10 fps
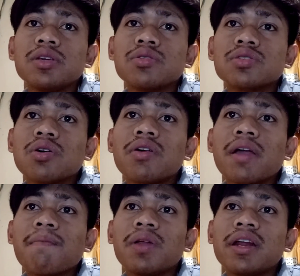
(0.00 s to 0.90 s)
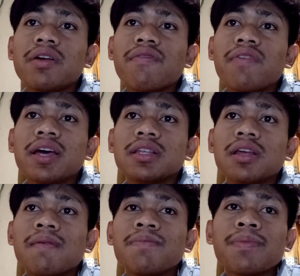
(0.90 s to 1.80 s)
Your scoring plan reflect
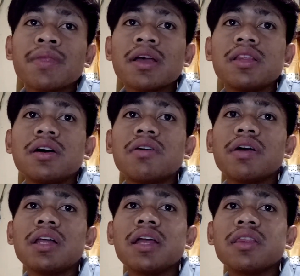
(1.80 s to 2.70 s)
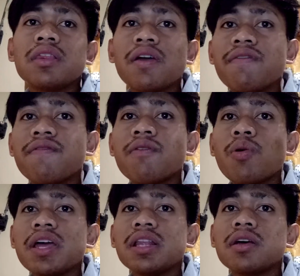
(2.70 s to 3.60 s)
the relative
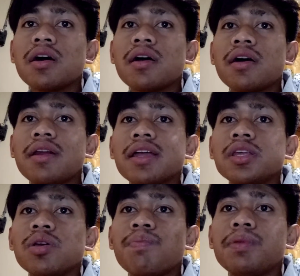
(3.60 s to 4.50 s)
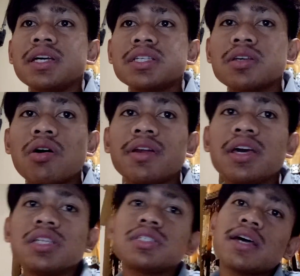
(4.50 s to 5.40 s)
weight that you place on
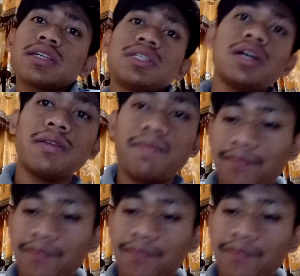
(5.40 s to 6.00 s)
each section.